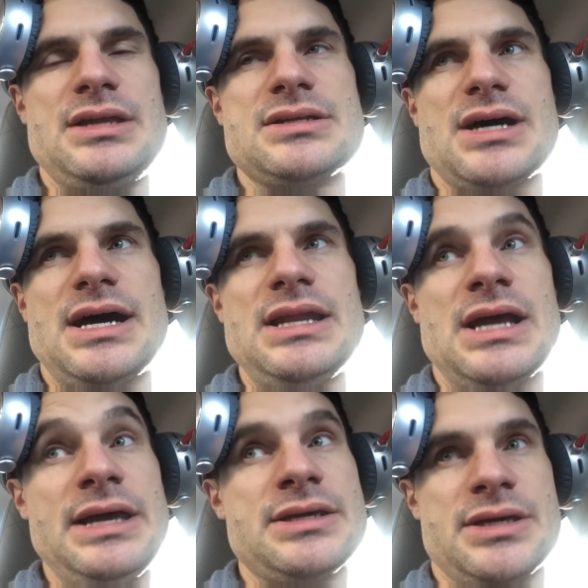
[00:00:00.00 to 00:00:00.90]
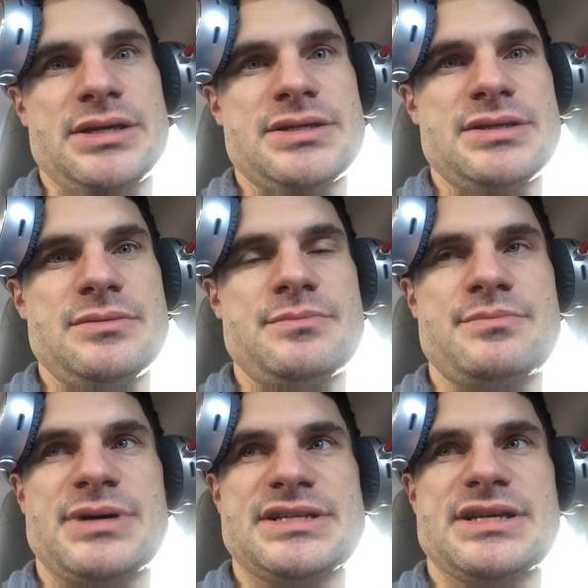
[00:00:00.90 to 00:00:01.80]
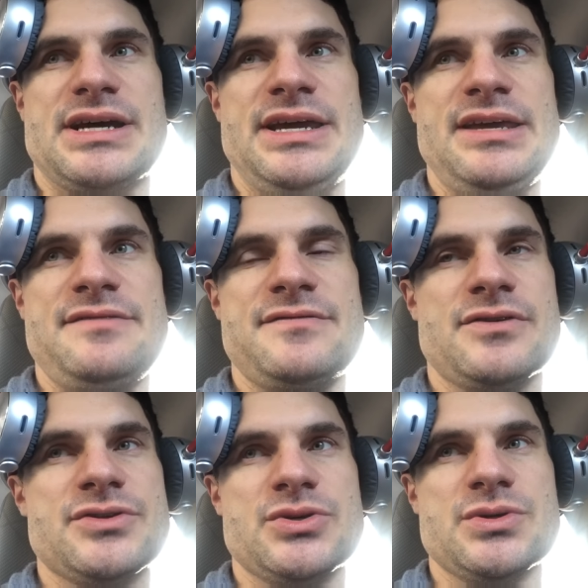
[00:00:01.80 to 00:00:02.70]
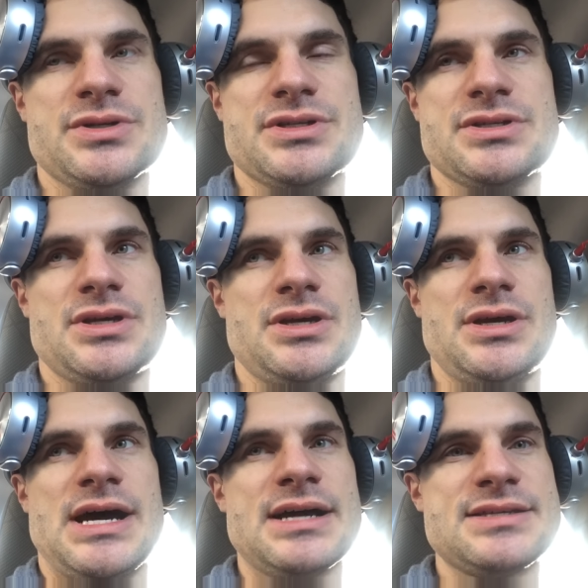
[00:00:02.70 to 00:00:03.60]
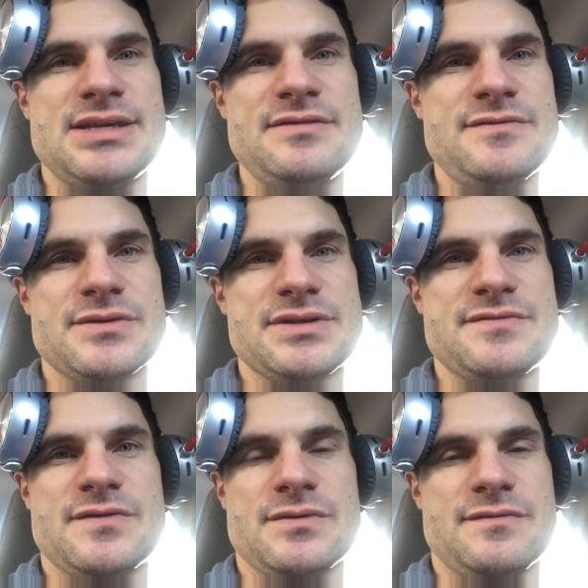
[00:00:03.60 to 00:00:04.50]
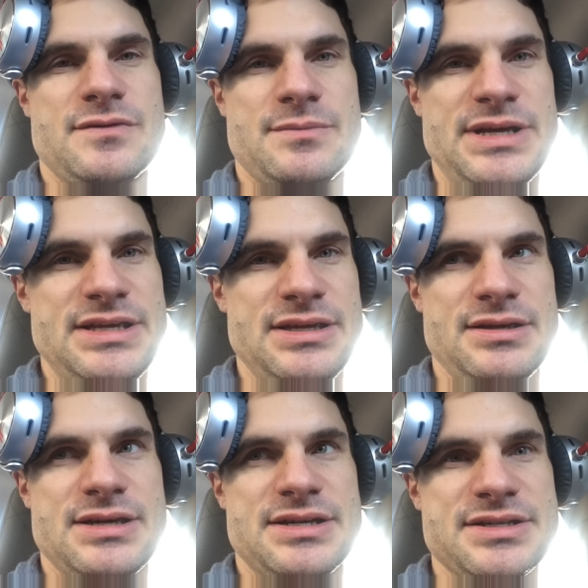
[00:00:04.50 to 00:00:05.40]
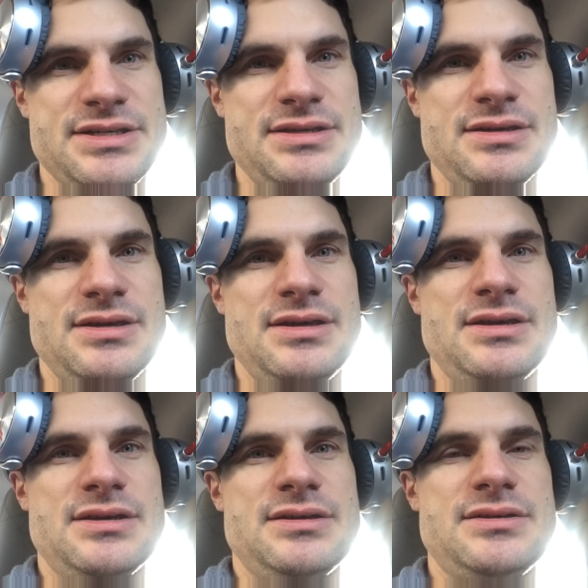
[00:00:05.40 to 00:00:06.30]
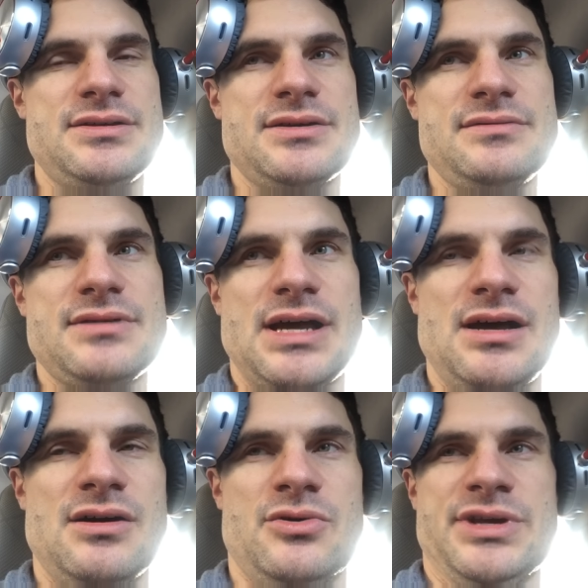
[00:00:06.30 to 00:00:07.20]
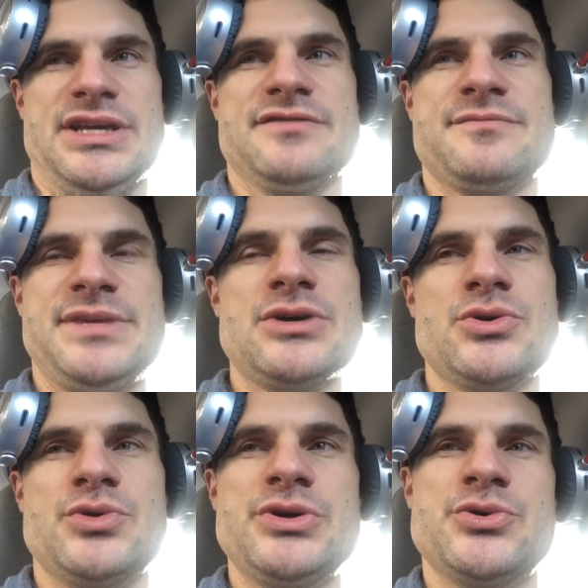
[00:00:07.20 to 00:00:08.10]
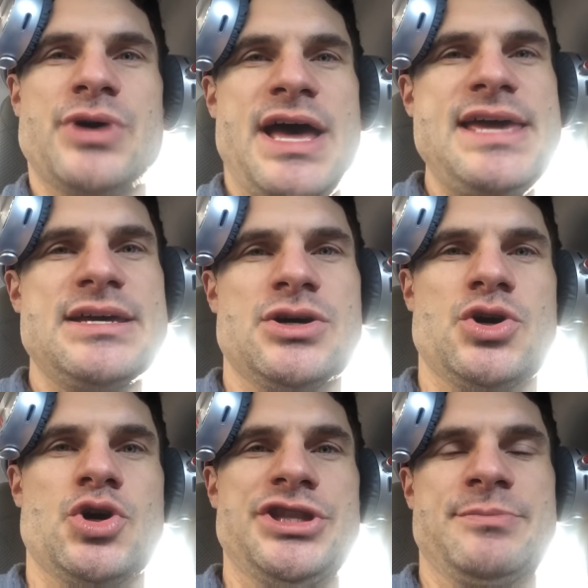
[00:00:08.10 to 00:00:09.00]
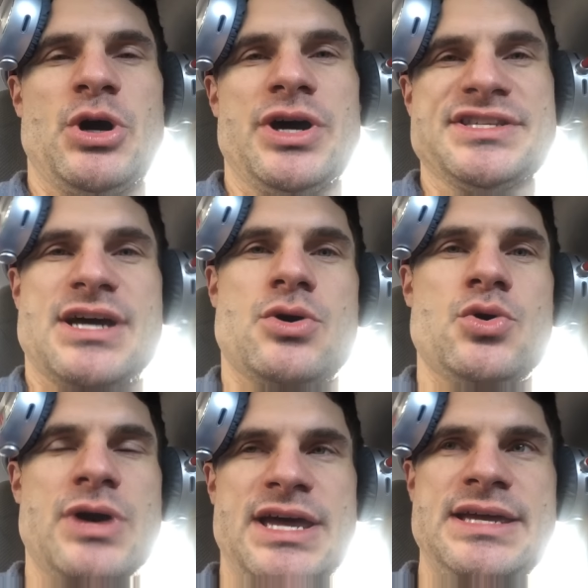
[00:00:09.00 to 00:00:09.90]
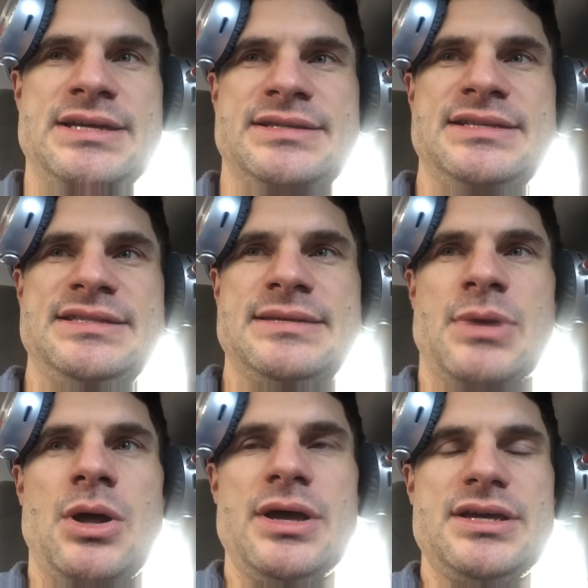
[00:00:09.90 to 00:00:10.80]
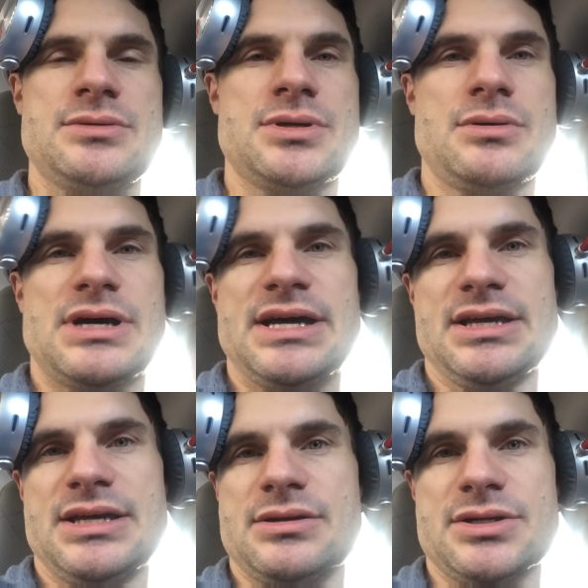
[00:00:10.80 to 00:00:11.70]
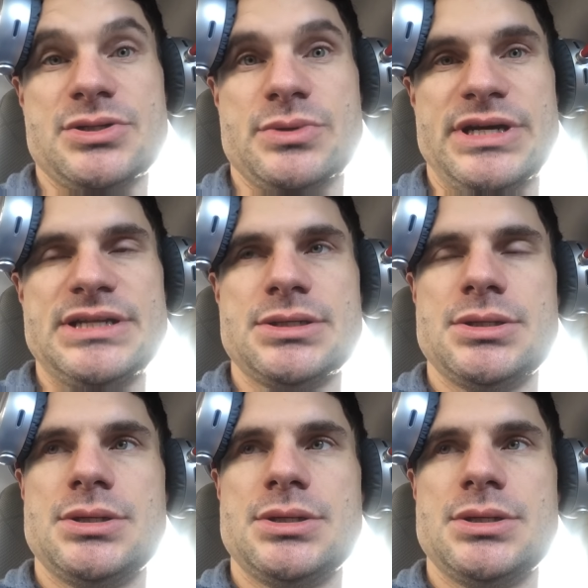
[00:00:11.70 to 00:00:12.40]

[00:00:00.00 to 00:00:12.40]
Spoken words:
and I like it, but I have not a good accent for making country. You know, oh, give me a hoo, hey, all the boys, oh, hey, and then the boy, you know, I cannot do it.